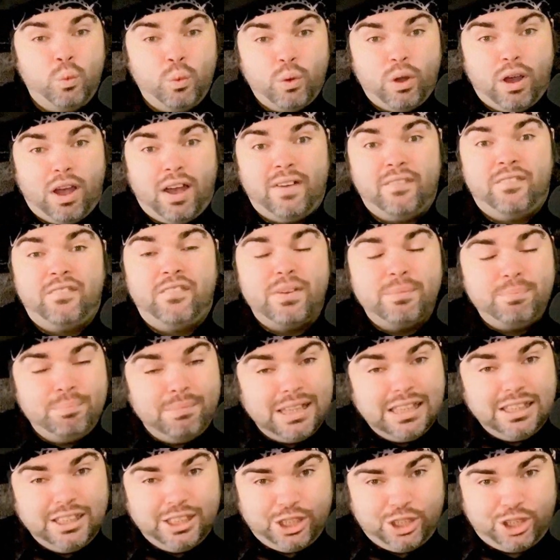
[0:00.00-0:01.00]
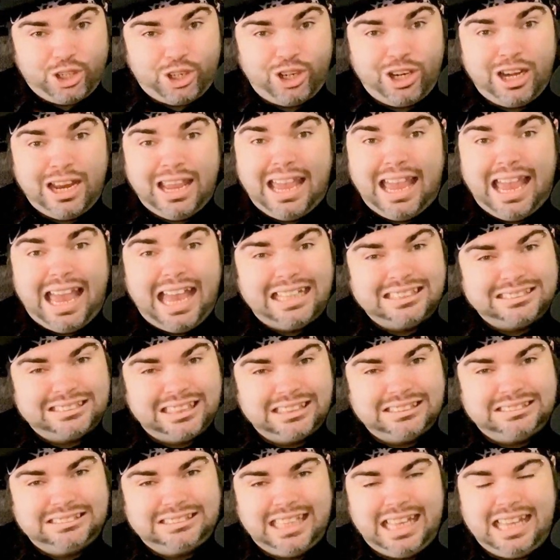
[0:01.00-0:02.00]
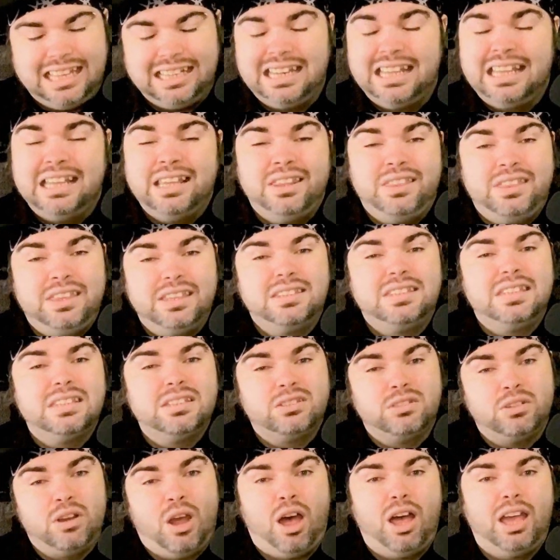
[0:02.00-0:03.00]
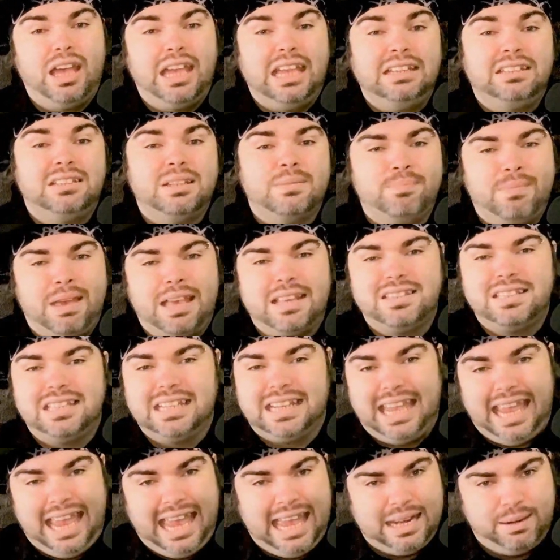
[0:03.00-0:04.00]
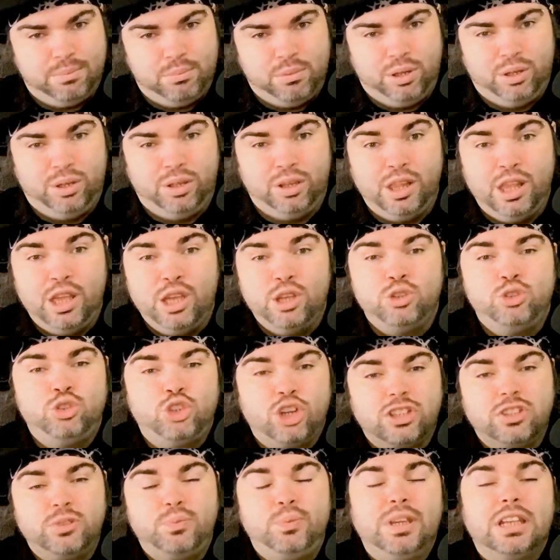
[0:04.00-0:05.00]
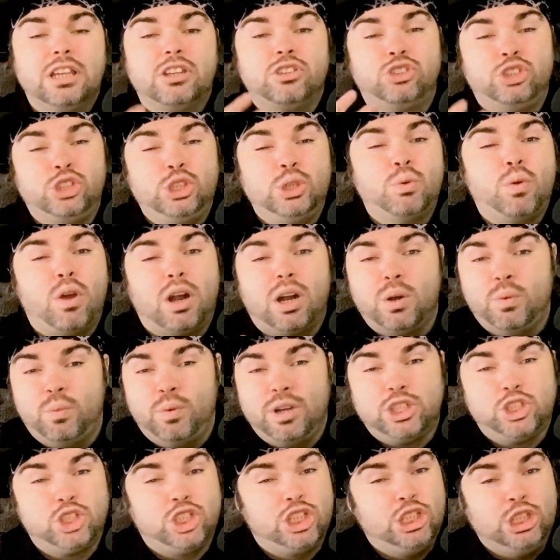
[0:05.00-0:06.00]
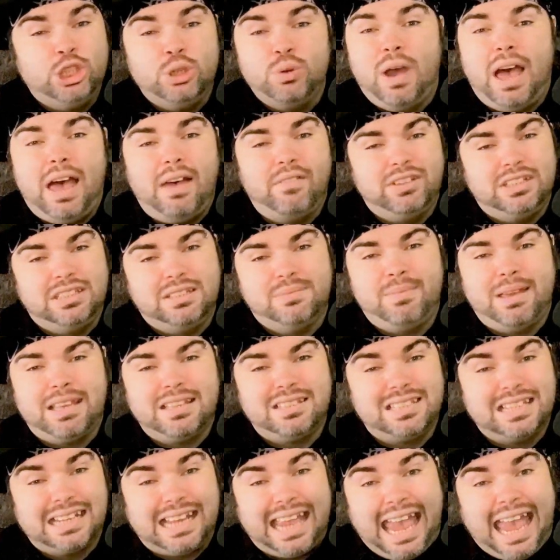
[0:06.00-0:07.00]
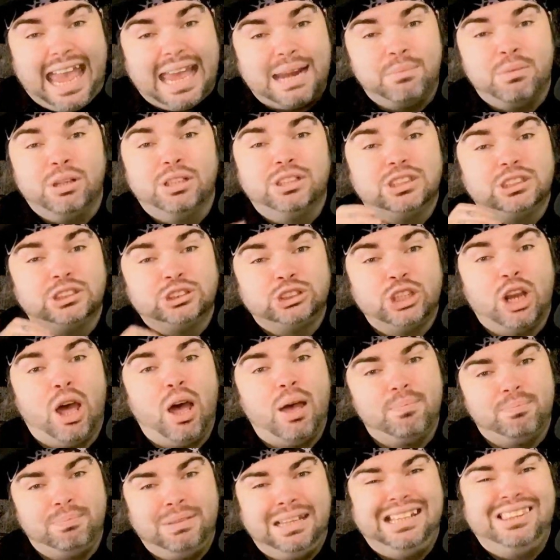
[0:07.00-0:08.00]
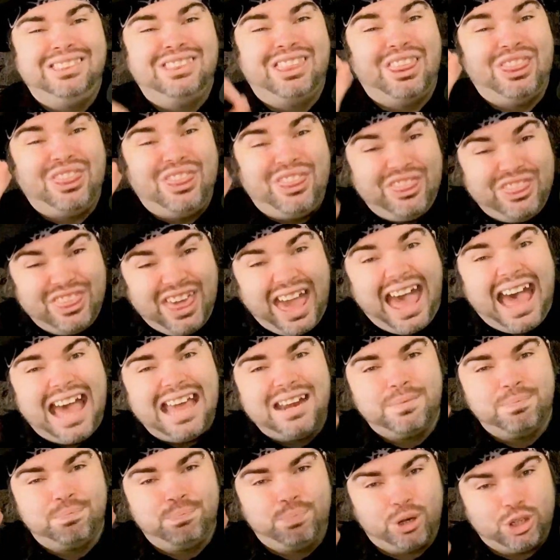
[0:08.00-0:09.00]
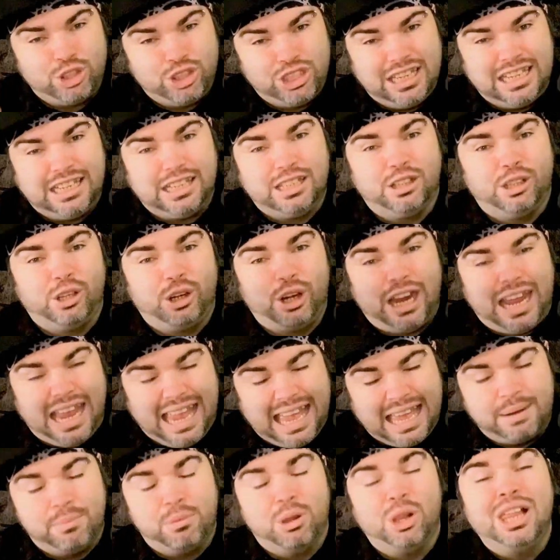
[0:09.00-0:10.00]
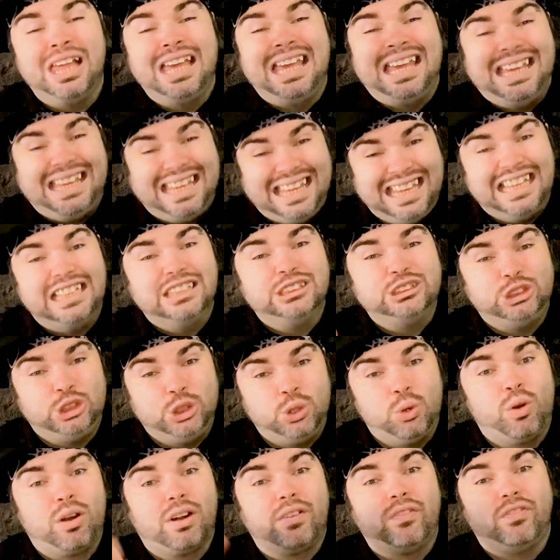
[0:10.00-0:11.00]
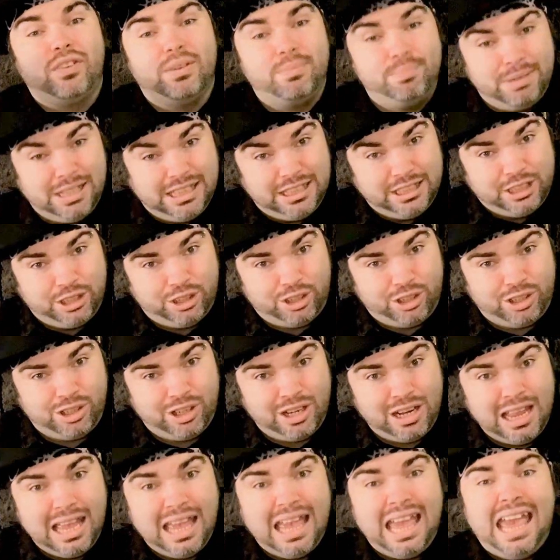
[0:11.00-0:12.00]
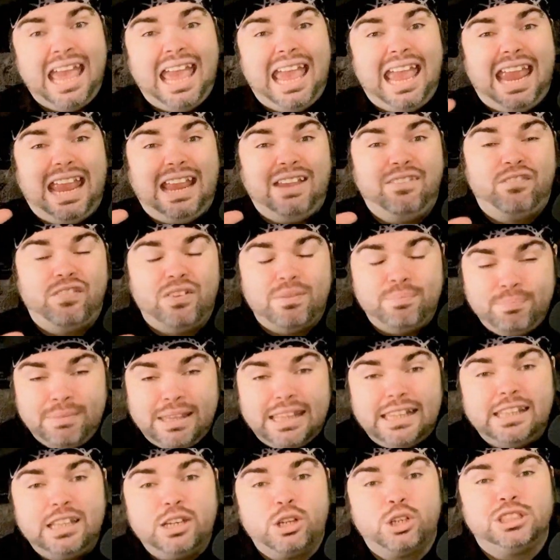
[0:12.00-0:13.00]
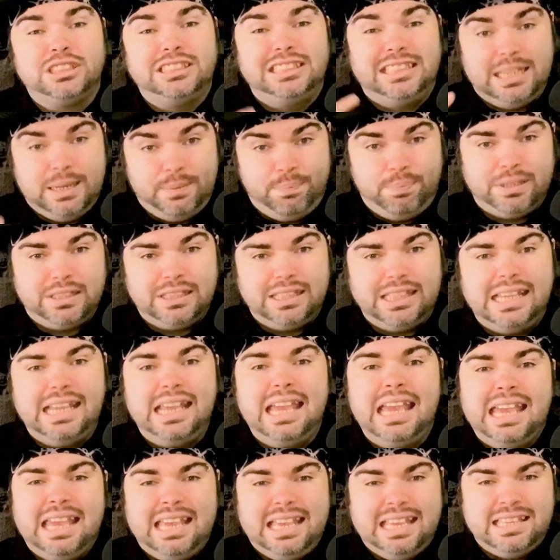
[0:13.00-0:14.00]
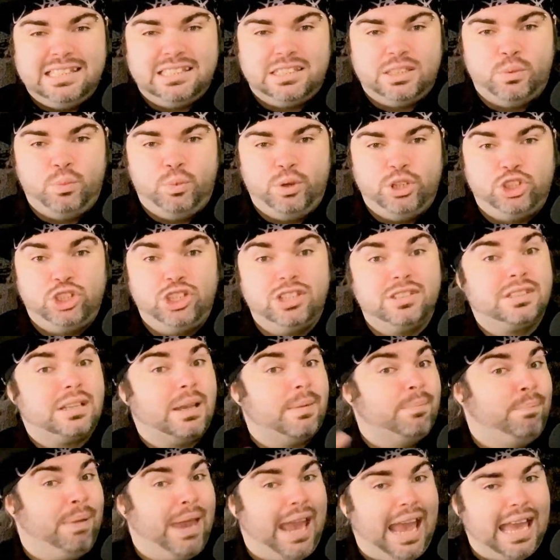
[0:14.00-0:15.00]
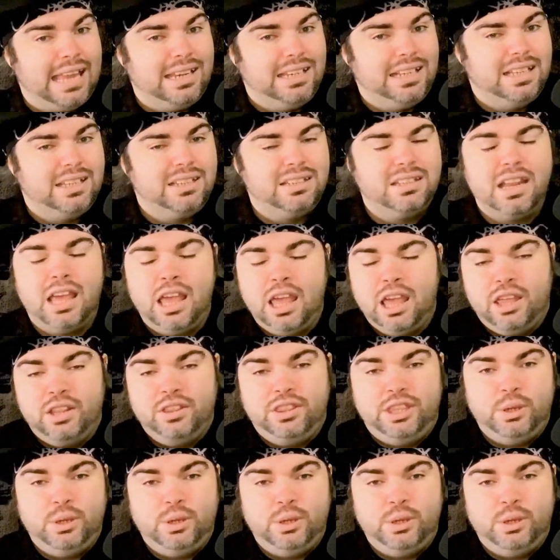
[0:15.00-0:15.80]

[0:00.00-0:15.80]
a familiar, as I said, this is not a domestic animal. Just because you are a witch and you have a domestic animal does not mean that that particular animal is your familiar. A familiar typically is the witch's companion, the